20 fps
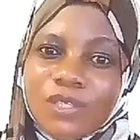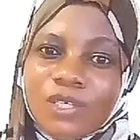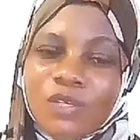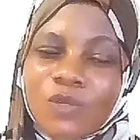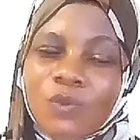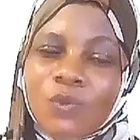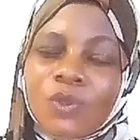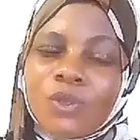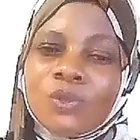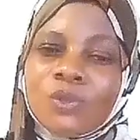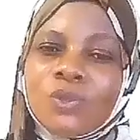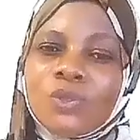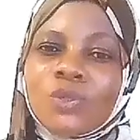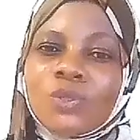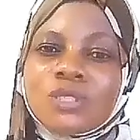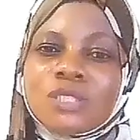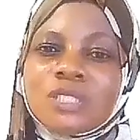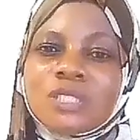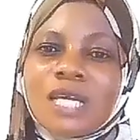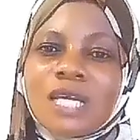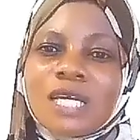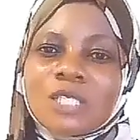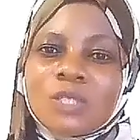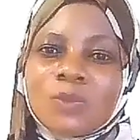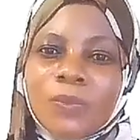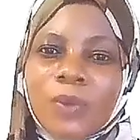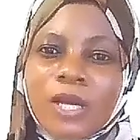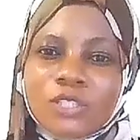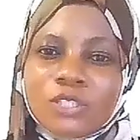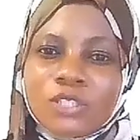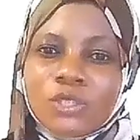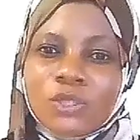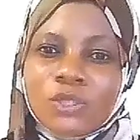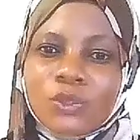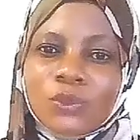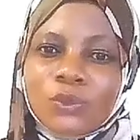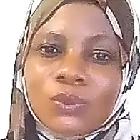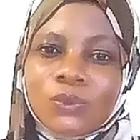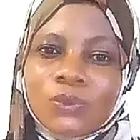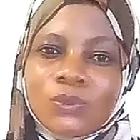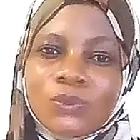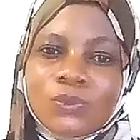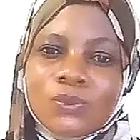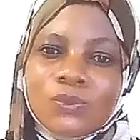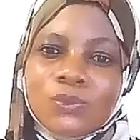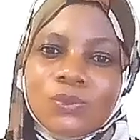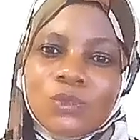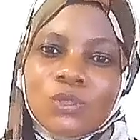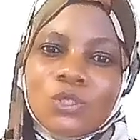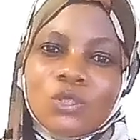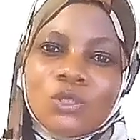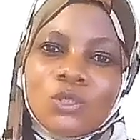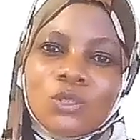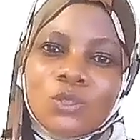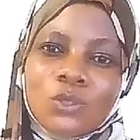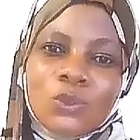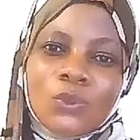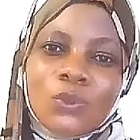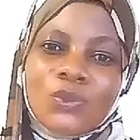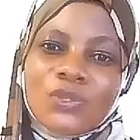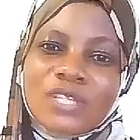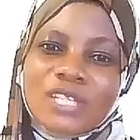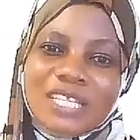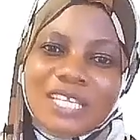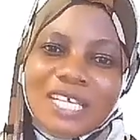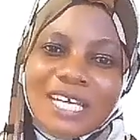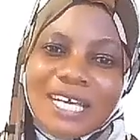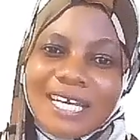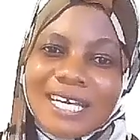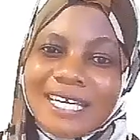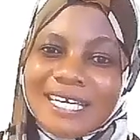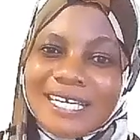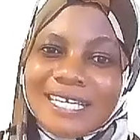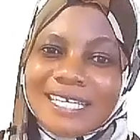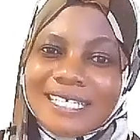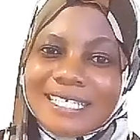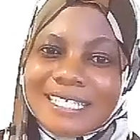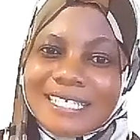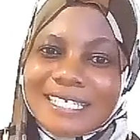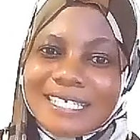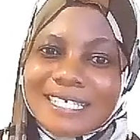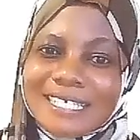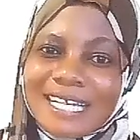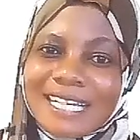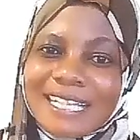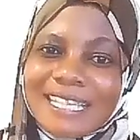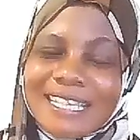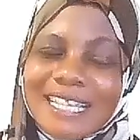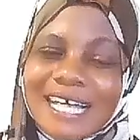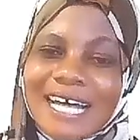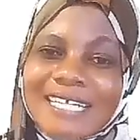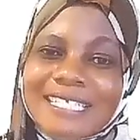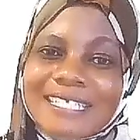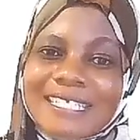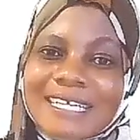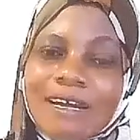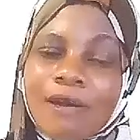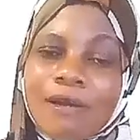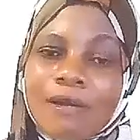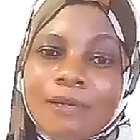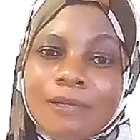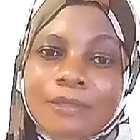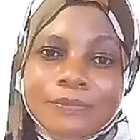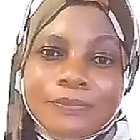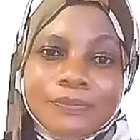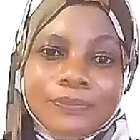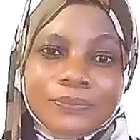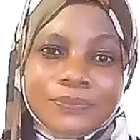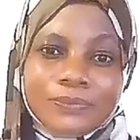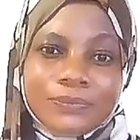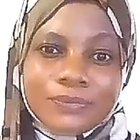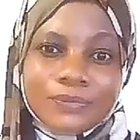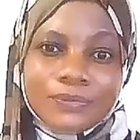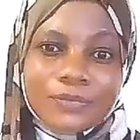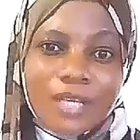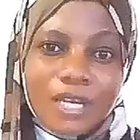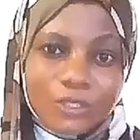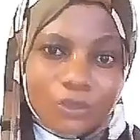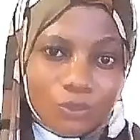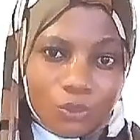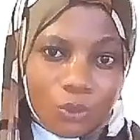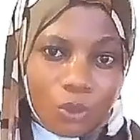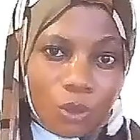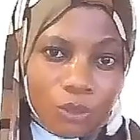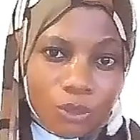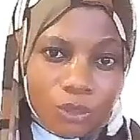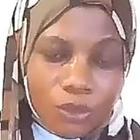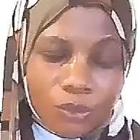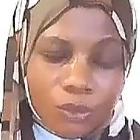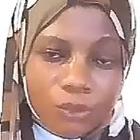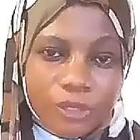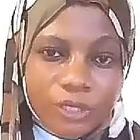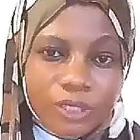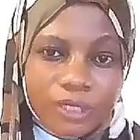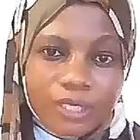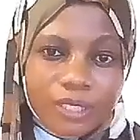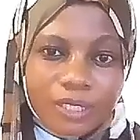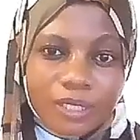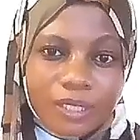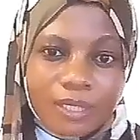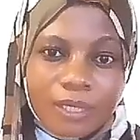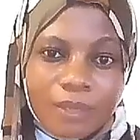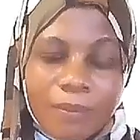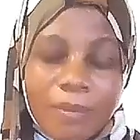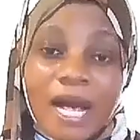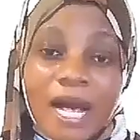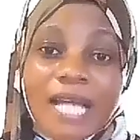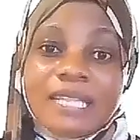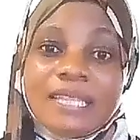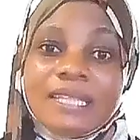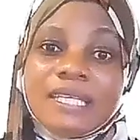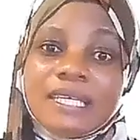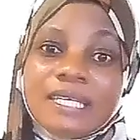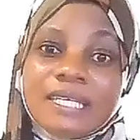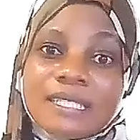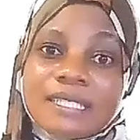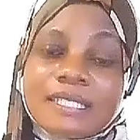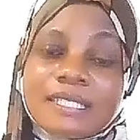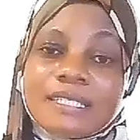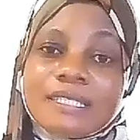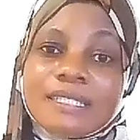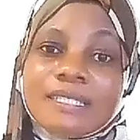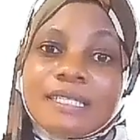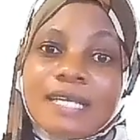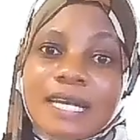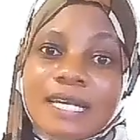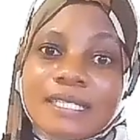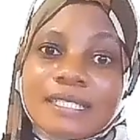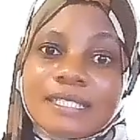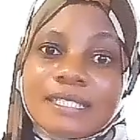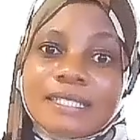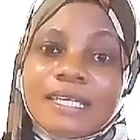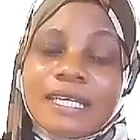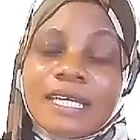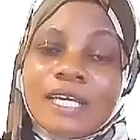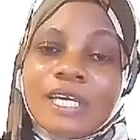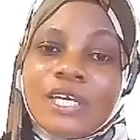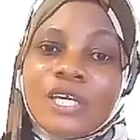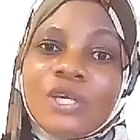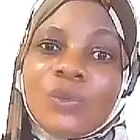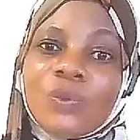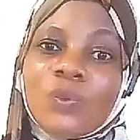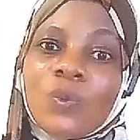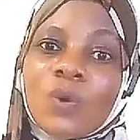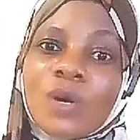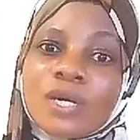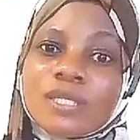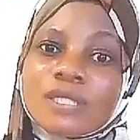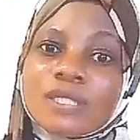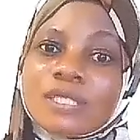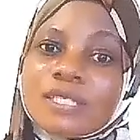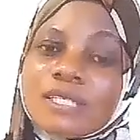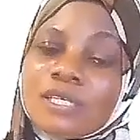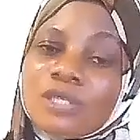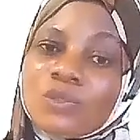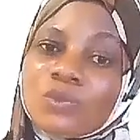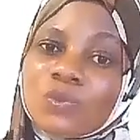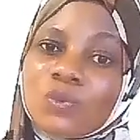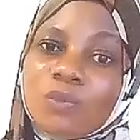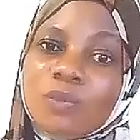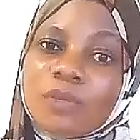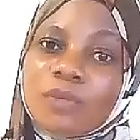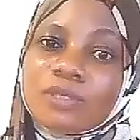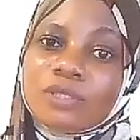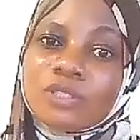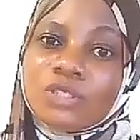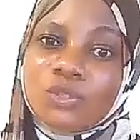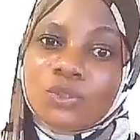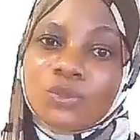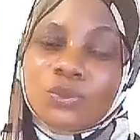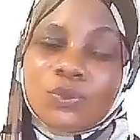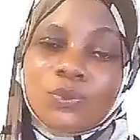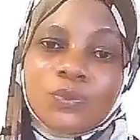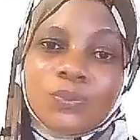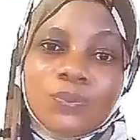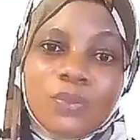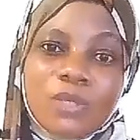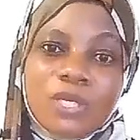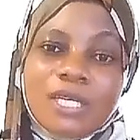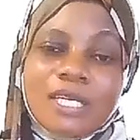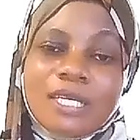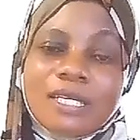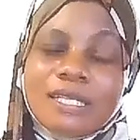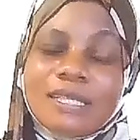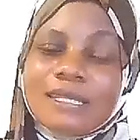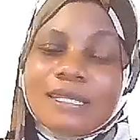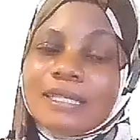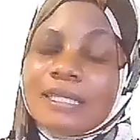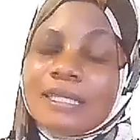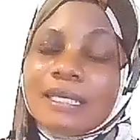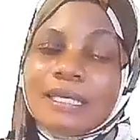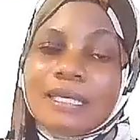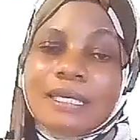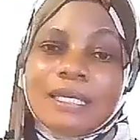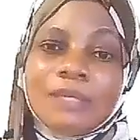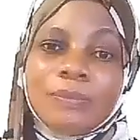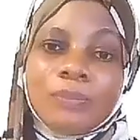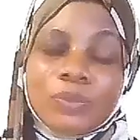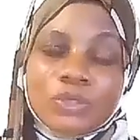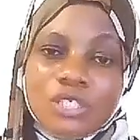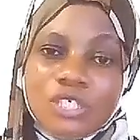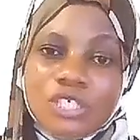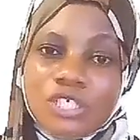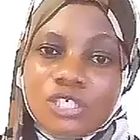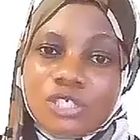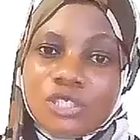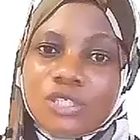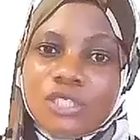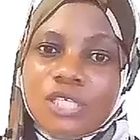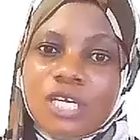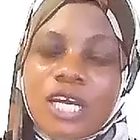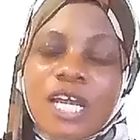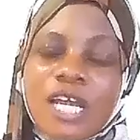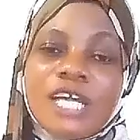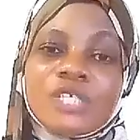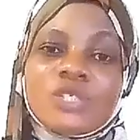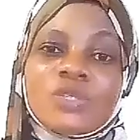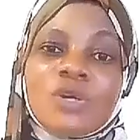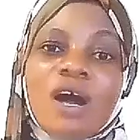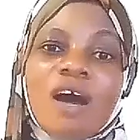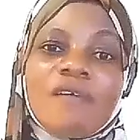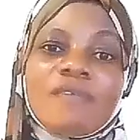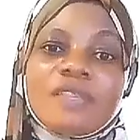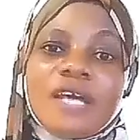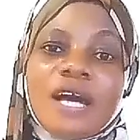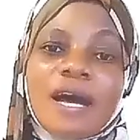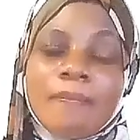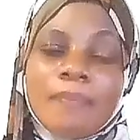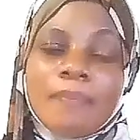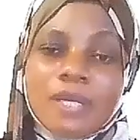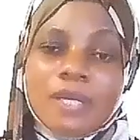he will not expect you to do things that are extraordinary. But at least, yes, he wants his woman to be in position and to have the